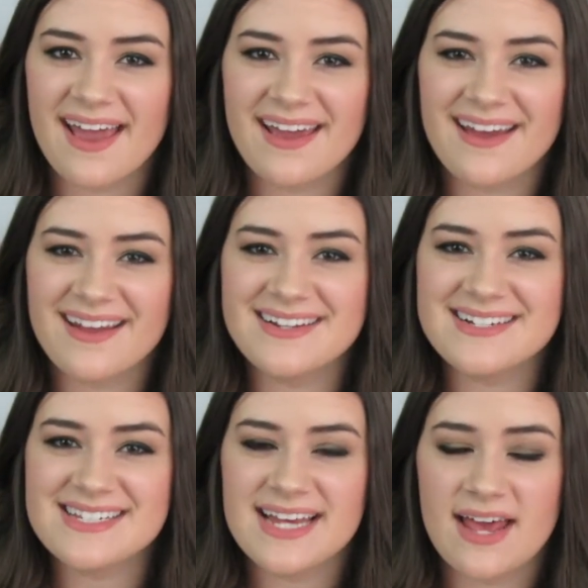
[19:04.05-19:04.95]

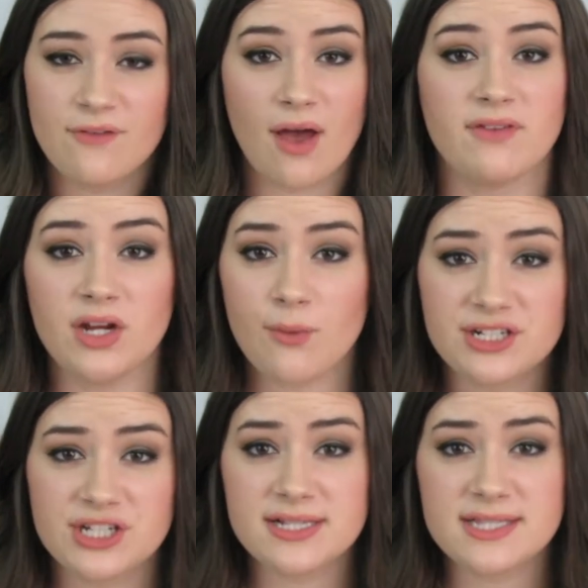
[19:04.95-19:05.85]
And if you have any
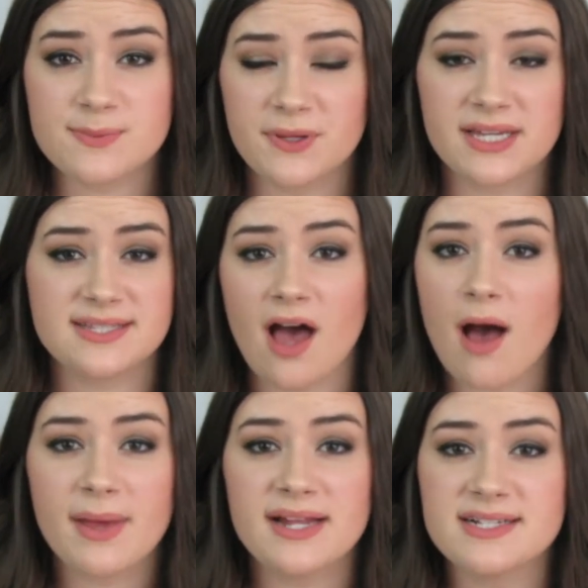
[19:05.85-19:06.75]
questions, please
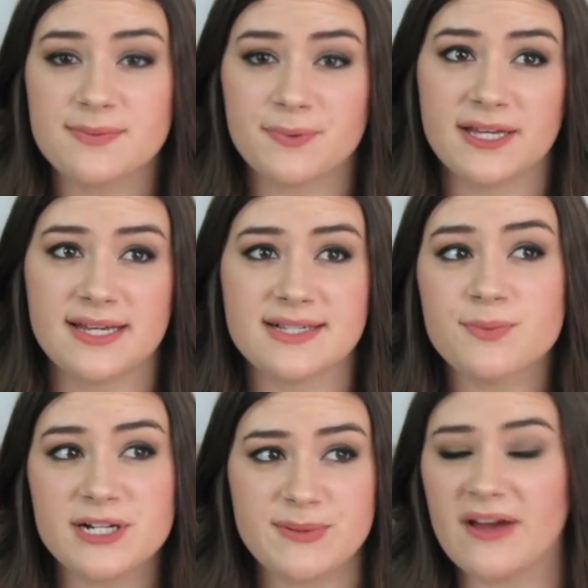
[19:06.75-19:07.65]
comment. Please
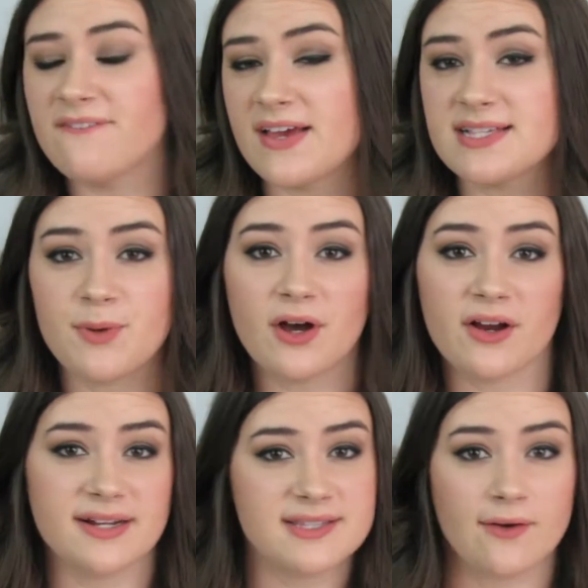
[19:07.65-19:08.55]
reach me on Facebook
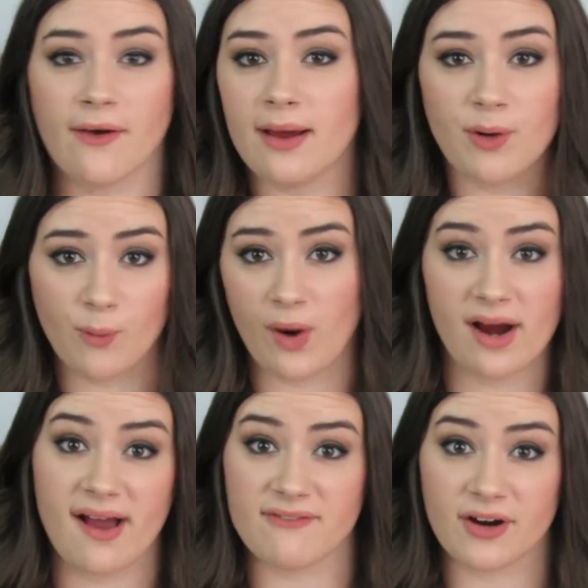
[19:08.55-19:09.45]
or Instagram or
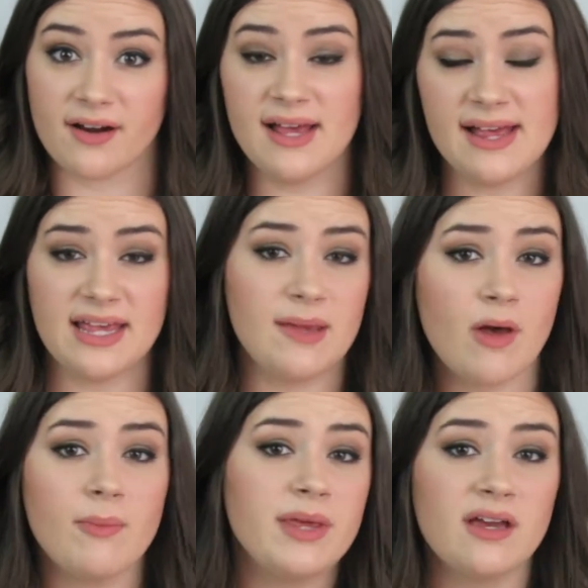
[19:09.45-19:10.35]
wherever.
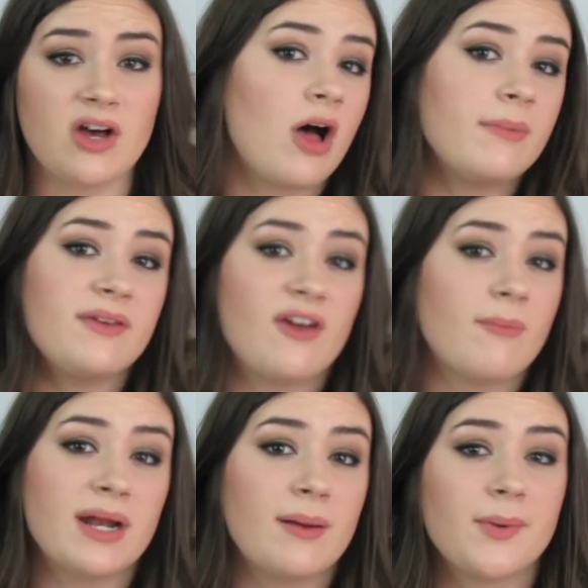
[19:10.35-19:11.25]
Email me, call me if you
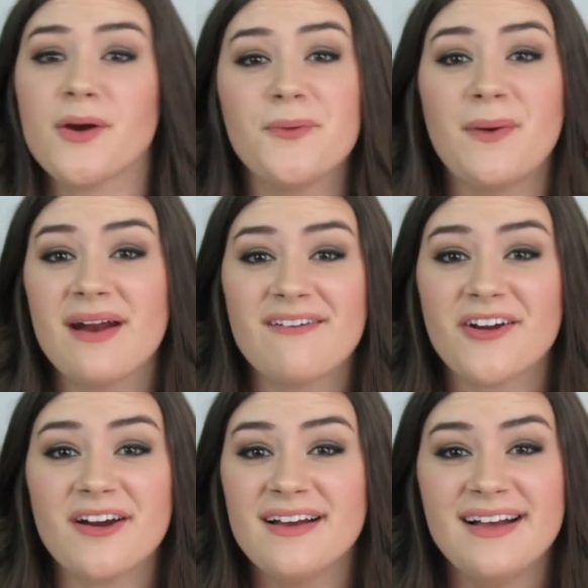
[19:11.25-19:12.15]
have my number,
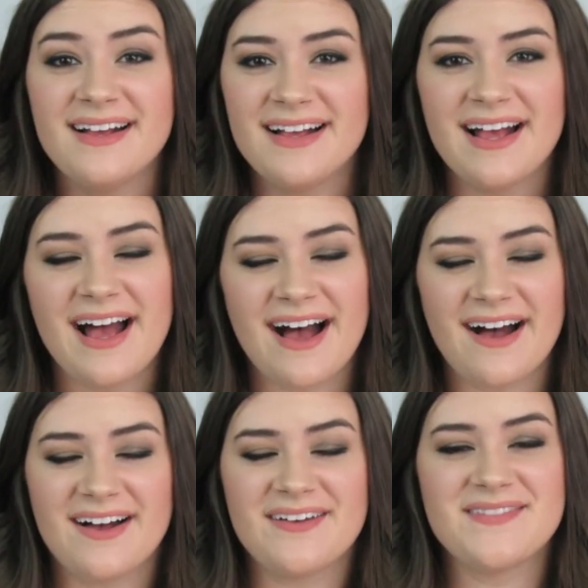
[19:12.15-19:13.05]
whatever.
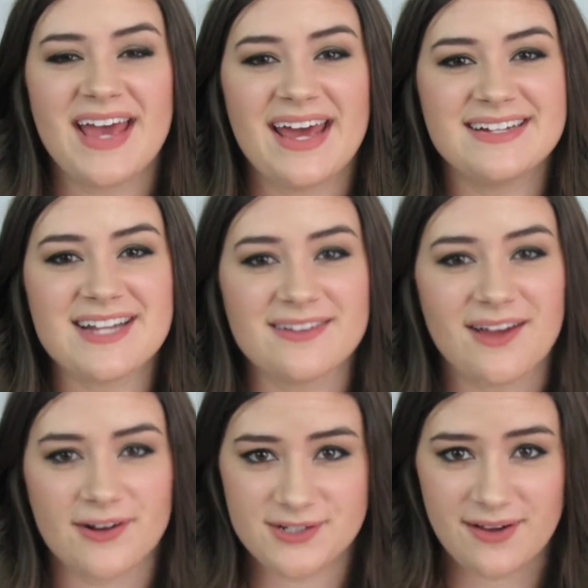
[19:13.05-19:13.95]
And I'll
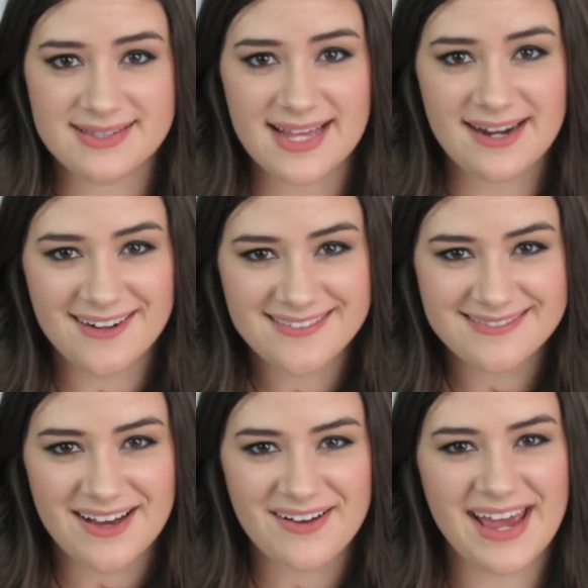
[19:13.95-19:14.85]
talk to you guys later.
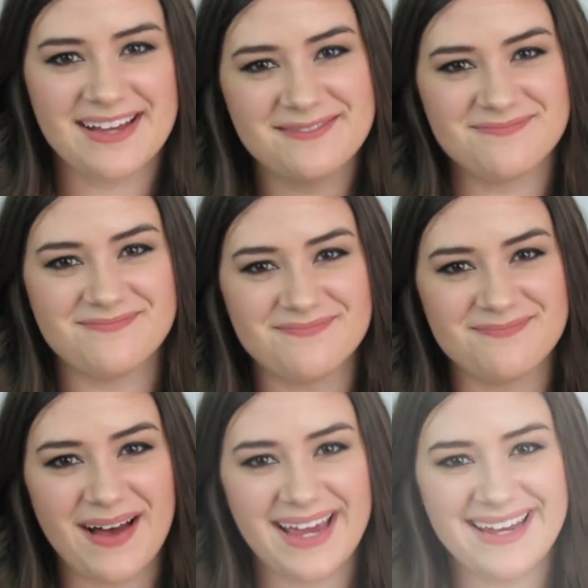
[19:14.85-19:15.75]
Okay,
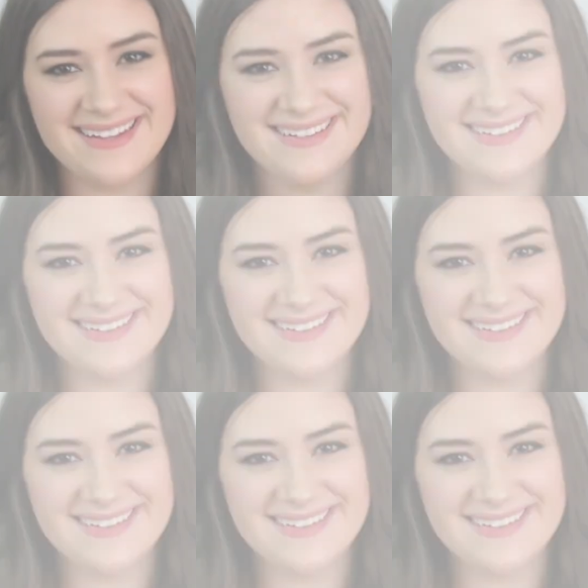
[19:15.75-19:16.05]
bye.